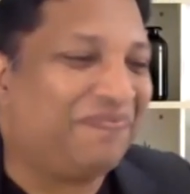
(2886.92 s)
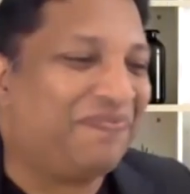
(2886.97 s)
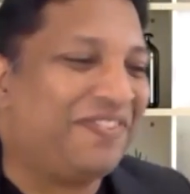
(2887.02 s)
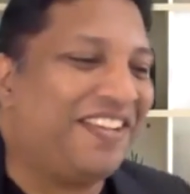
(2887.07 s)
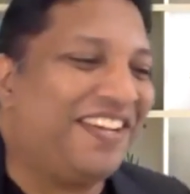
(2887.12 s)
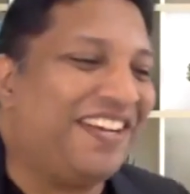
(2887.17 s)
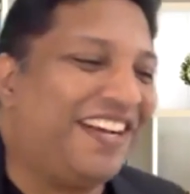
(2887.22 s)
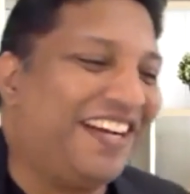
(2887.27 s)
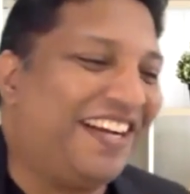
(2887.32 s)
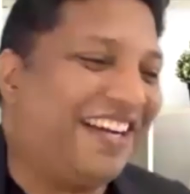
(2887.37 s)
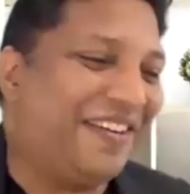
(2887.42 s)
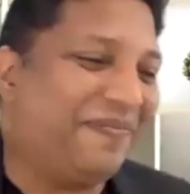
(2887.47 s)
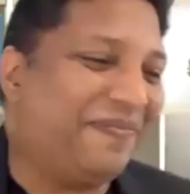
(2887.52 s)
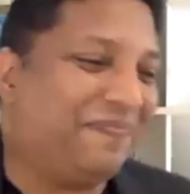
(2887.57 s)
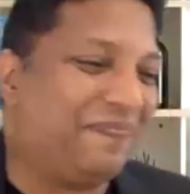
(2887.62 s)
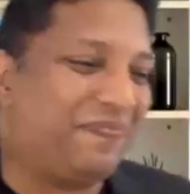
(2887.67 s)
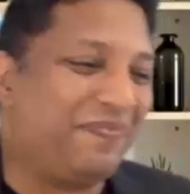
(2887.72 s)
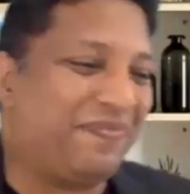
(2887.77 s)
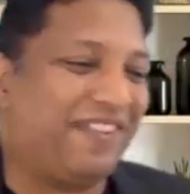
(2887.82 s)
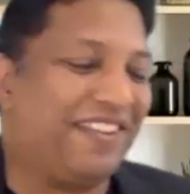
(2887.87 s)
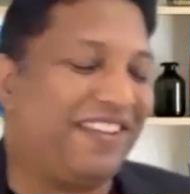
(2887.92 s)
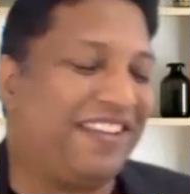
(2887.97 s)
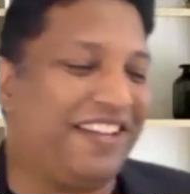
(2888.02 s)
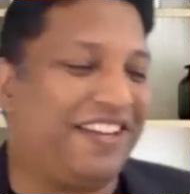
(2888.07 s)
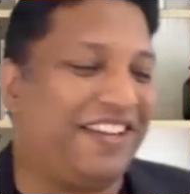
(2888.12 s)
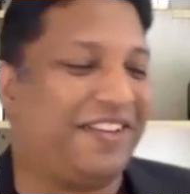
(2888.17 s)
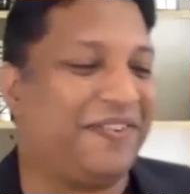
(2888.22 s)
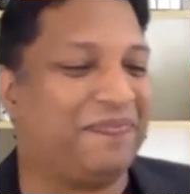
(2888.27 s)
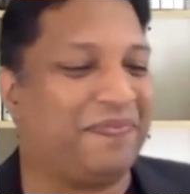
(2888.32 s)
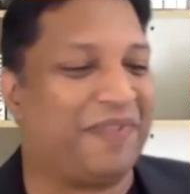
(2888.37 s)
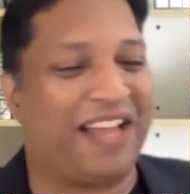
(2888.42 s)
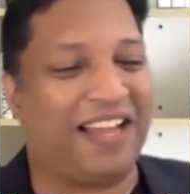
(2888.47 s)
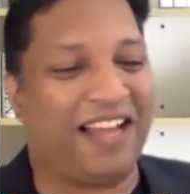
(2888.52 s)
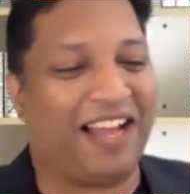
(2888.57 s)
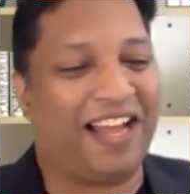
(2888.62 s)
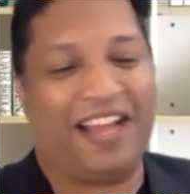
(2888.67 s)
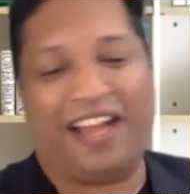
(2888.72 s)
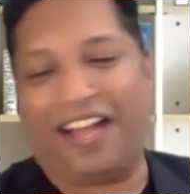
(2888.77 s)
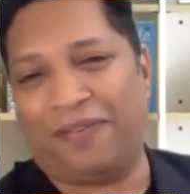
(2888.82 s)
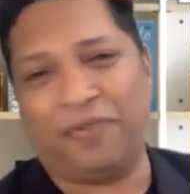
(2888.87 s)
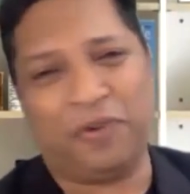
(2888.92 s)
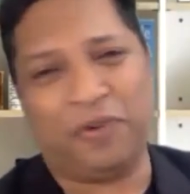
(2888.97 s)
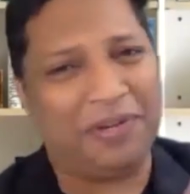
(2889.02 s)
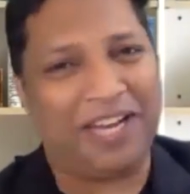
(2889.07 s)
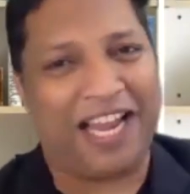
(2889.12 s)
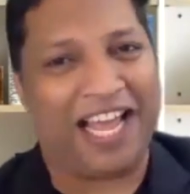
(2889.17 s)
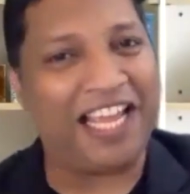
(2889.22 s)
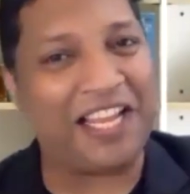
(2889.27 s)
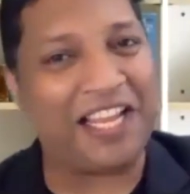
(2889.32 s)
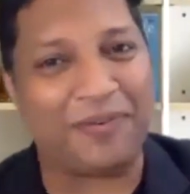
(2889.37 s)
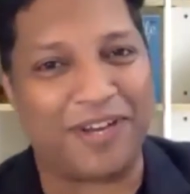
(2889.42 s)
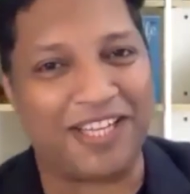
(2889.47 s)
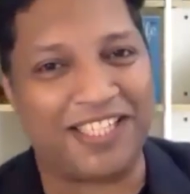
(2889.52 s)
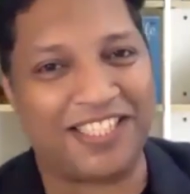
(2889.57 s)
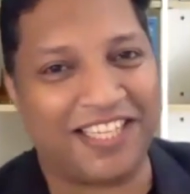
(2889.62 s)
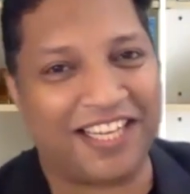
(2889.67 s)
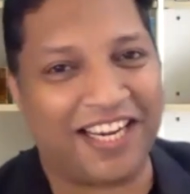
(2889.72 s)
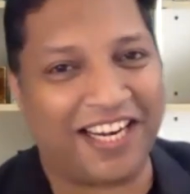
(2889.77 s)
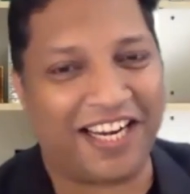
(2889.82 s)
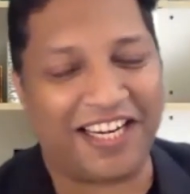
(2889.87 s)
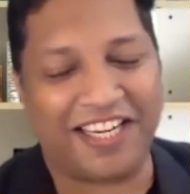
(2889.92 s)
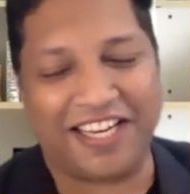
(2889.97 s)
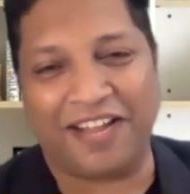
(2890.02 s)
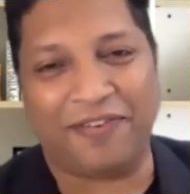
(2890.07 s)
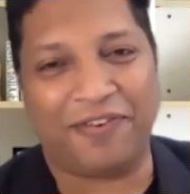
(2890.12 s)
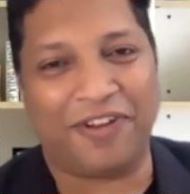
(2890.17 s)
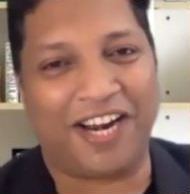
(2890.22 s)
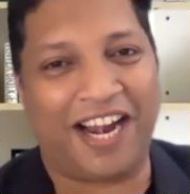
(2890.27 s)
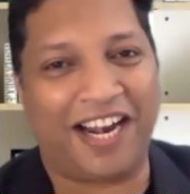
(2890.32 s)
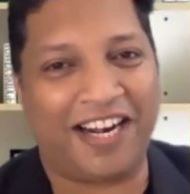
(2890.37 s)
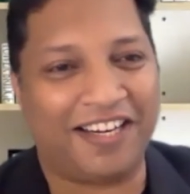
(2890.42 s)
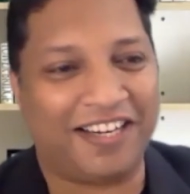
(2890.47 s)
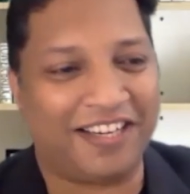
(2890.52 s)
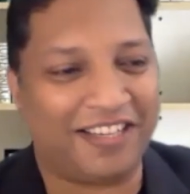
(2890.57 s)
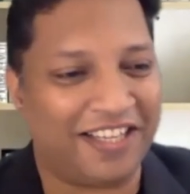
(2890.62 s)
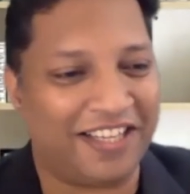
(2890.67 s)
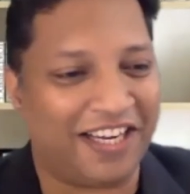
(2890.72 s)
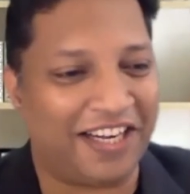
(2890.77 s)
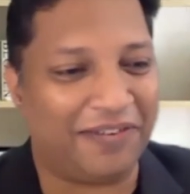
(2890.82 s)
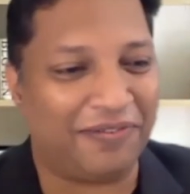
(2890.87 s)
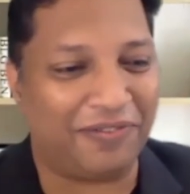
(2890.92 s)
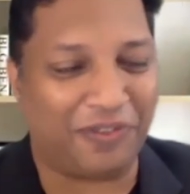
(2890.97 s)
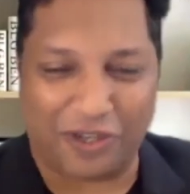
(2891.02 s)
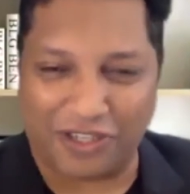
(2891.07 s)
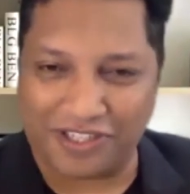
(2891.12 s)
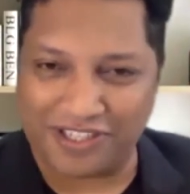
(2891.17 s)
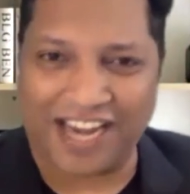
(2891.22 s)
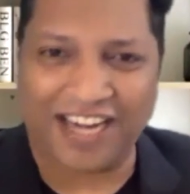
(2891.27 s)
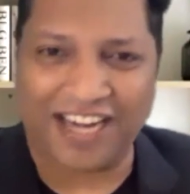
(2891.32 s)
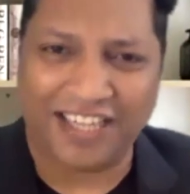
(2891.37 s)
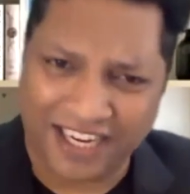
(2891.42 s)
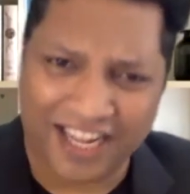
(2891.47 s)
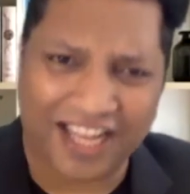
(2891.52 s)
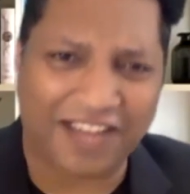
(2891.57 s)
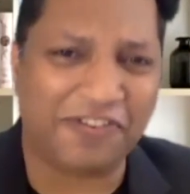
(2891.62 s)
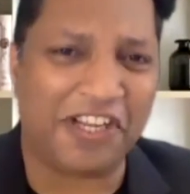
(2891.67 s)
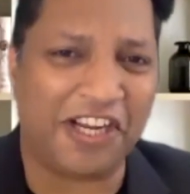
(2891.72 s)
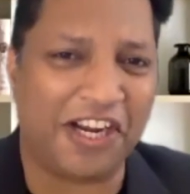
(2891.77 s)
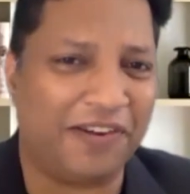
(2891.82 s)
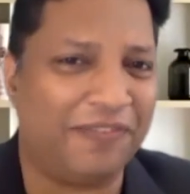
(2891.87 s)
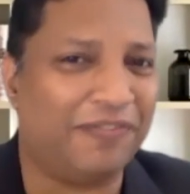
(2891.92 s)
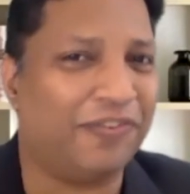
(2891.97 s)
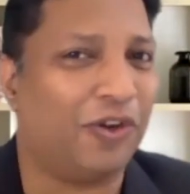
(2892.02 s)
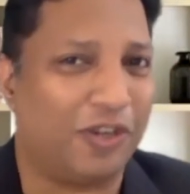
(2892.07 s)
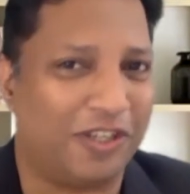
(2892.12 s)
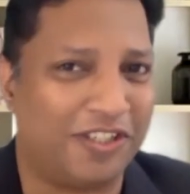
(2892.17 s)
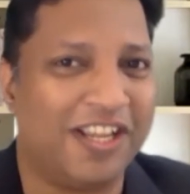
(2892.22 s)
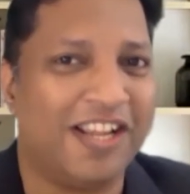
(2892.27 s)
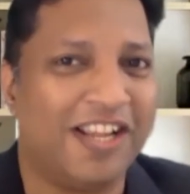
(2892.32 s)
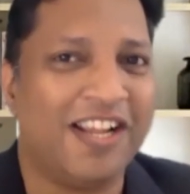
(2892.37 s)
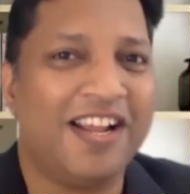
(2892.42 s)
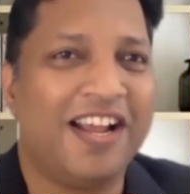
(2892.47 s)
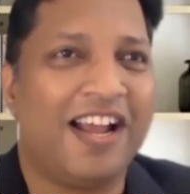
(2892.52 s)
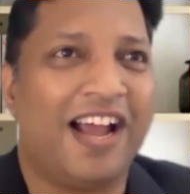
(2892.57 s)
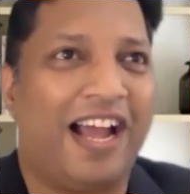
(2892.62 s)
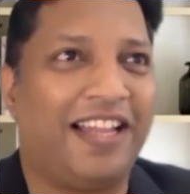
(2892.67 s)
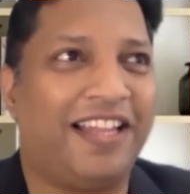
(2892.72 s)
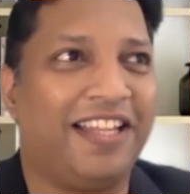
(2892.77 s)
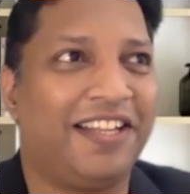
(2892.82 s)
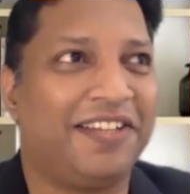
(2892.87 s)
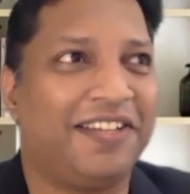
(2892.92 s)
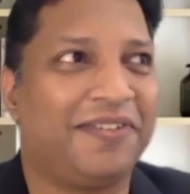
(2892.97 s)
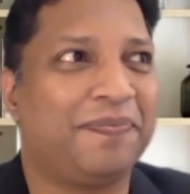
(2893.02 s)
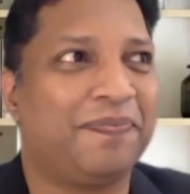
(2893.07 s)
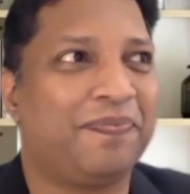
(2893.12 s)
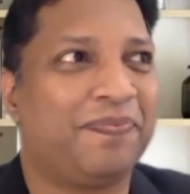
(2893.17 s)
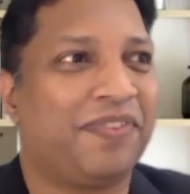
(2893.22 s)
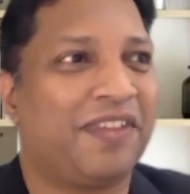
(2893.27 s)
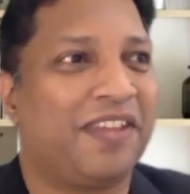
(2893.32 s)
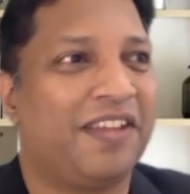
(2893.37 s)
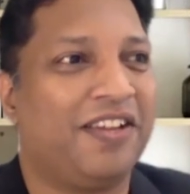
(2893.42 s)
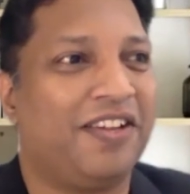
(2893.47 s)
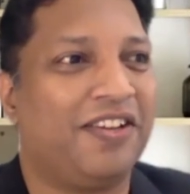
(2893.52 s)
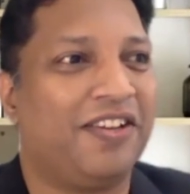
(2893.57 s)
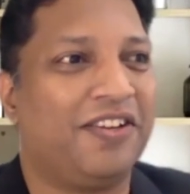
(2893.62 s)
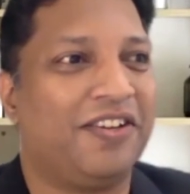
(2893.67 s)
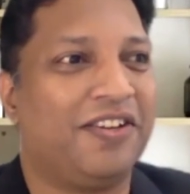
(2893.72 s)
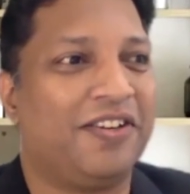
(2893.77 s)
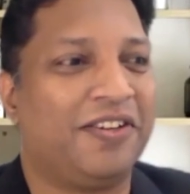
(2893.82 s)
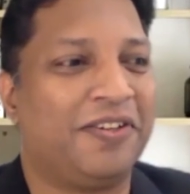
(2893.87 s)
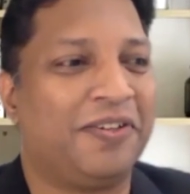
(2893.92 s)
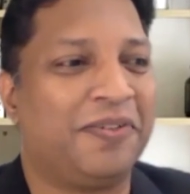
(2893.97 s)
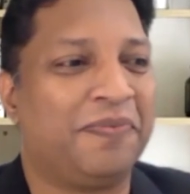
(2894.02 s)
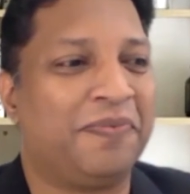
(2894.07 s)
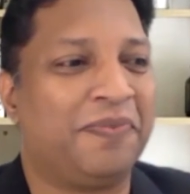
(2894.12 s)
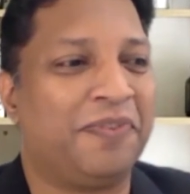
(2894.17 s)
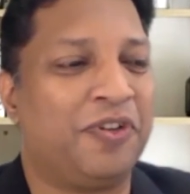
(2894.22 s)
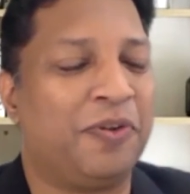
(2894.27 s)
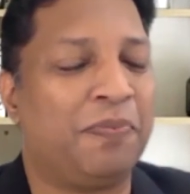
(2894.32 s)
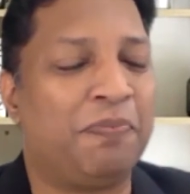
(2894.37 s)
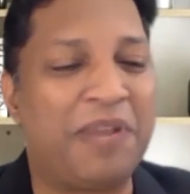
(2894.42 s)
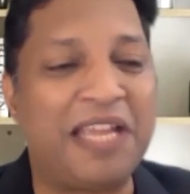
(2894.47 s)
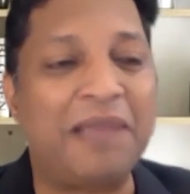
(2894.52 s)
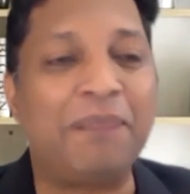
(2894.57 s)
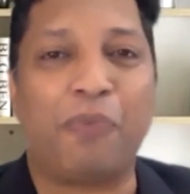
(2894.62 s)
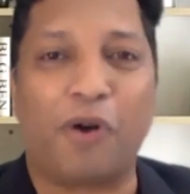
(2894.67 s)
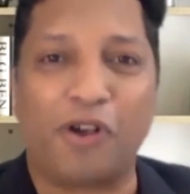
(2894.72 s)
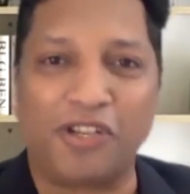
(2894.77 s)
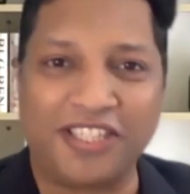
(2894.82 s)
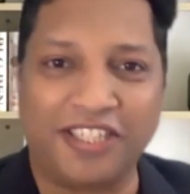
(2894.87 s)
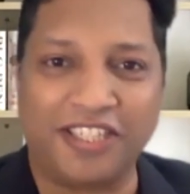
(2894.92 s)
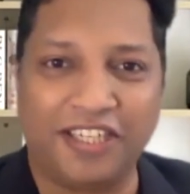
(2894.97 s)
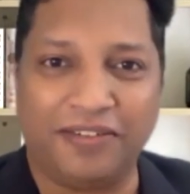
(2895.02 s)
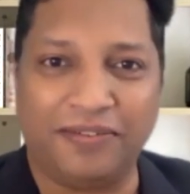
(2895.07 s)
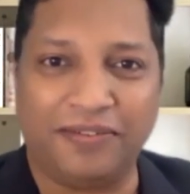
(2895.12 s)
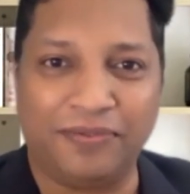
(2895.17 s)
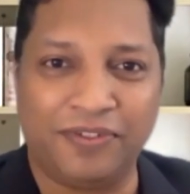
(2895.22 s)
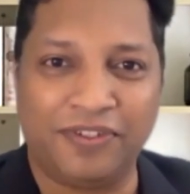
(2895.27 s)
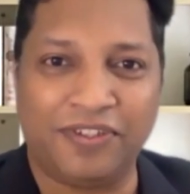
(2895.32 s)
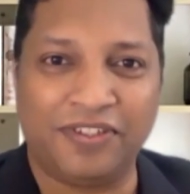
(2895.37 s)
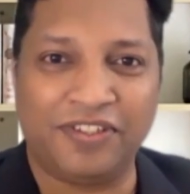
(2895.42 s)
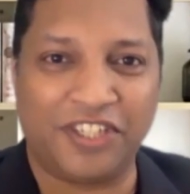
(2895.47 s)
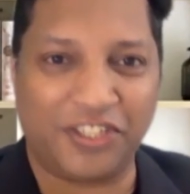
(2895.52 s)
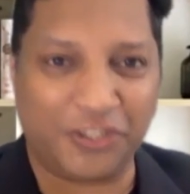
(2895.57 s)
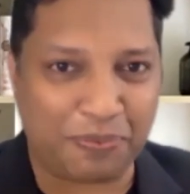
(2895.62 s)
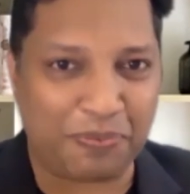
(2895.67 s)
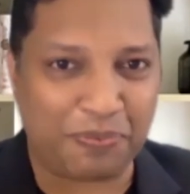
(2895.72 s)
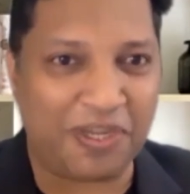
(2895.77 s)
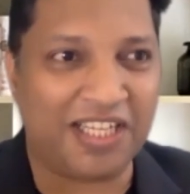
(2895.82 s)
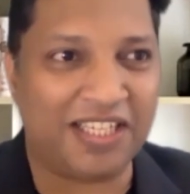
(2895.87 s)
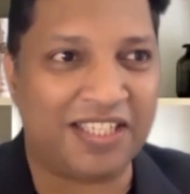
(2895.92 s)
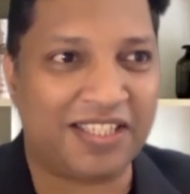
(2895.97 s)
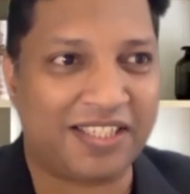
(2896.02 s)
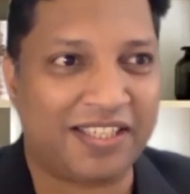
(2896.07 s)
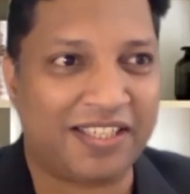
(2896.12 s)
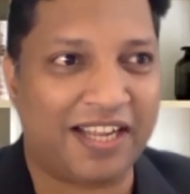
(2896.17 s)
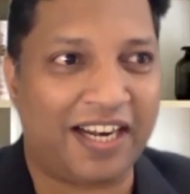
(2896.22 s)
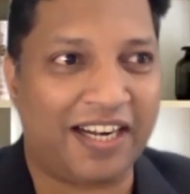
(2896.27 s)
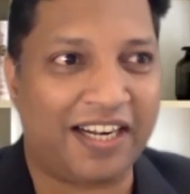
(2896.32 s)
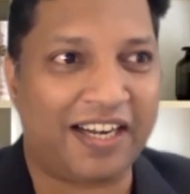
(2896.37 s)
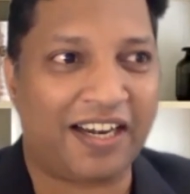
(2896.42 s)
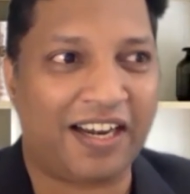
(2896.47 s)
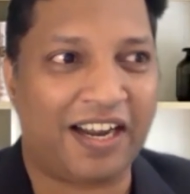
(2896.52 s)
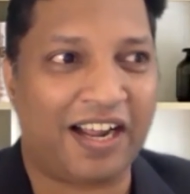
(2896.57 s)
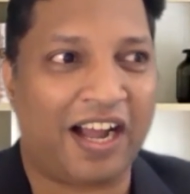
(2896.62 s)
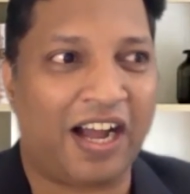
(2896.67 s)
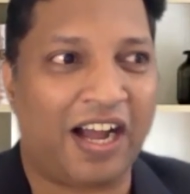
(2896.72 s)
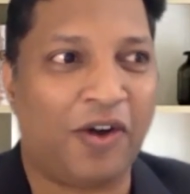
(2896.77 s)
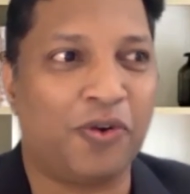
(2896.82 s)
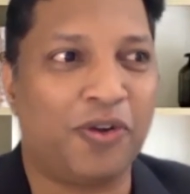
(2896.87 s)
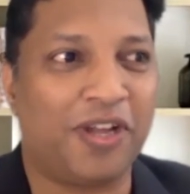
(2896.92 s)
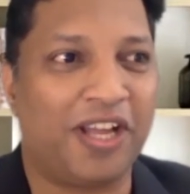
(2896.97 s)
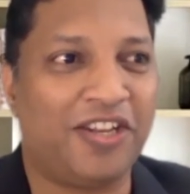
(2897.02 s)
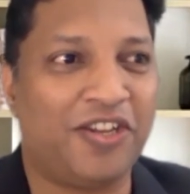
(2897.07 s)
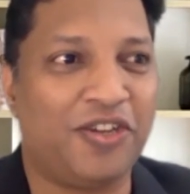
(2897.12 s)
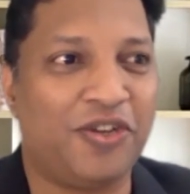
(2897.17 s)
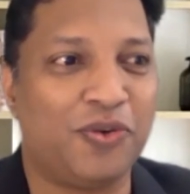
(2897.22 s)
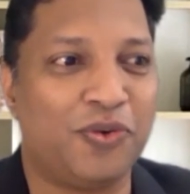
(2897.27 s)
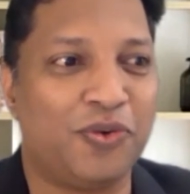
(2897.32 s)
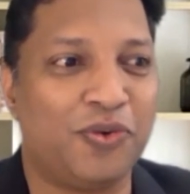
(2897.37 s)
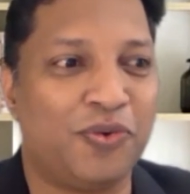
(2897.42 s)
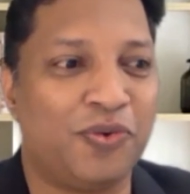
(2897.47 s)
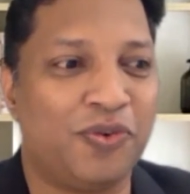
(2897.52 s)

I would be lying if I say that I've never had negative thoughts. I did have negative thoughts. Okay. I think being positive just means that how can you,